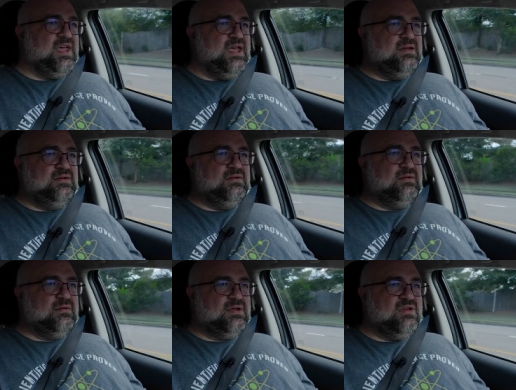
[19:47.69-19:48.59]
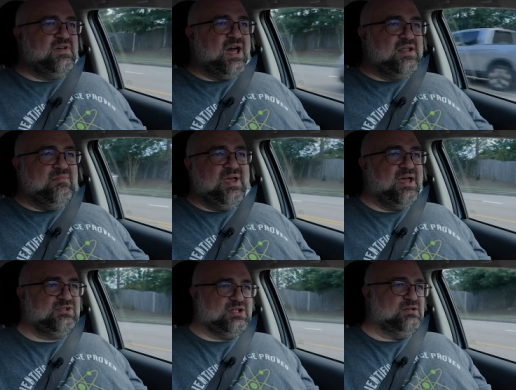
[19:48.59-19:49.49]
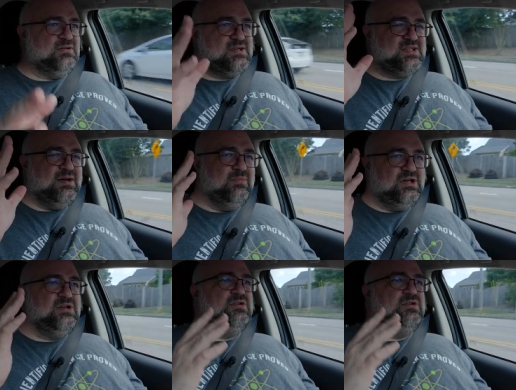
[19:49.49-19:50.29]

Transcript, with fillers: And you've got to imagine someone